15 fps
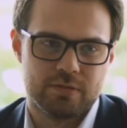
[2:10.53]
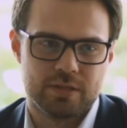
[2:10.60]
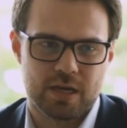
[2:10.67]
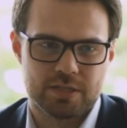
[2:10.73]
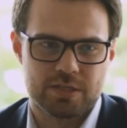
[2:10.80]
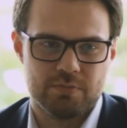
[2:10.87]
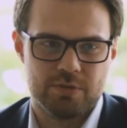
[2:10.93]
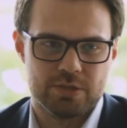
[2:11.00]
If
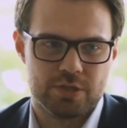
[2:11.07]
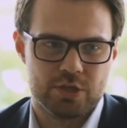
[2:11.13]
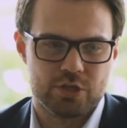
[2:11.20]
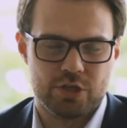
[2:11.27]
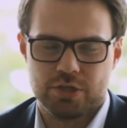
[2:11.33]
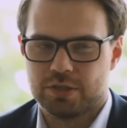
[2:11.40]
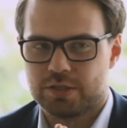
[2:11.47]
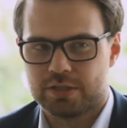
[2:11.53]
I saw an
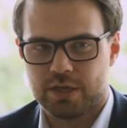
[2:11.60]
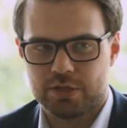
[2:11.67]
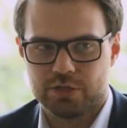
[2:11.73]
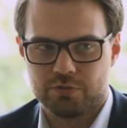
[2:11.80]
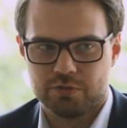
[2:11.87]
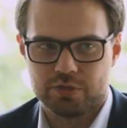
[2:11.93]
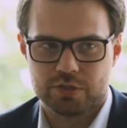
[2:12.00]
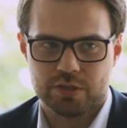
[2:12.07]
attorney
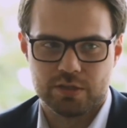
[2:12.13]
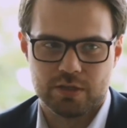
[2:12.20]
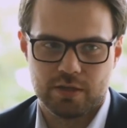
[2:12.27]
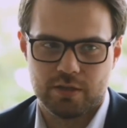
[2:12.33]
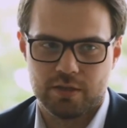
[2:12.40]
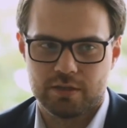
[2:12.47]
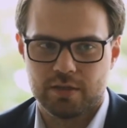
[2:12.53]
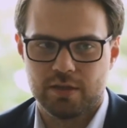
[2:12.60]
wearing a
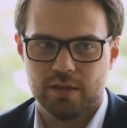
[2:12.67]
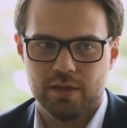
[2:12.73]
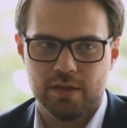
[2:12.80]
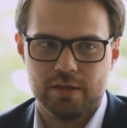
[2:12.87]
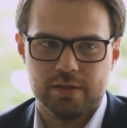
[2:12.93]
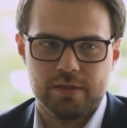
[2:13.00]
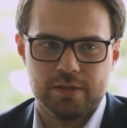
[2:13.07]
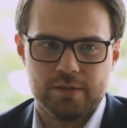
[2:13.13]
Rolex
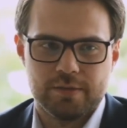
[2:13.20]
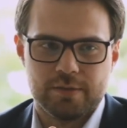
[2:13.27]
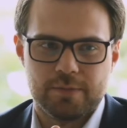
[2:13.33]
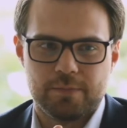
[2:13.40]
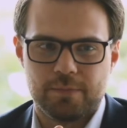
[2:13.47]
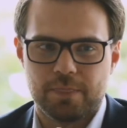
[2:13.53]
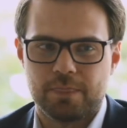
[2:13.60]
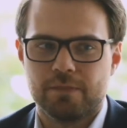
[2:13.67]
compared to
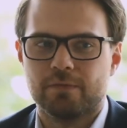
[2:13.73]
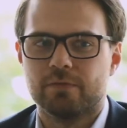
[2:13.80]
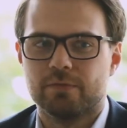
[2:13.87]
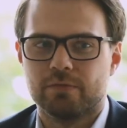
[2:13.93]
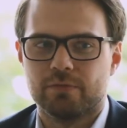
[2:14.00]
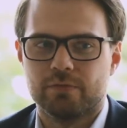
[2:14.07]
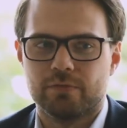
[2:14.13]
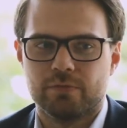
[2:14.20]
one with a
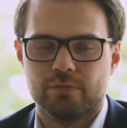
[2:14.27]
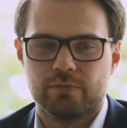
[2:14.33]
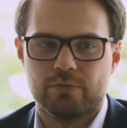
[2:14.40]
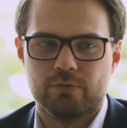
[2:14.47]
Casio,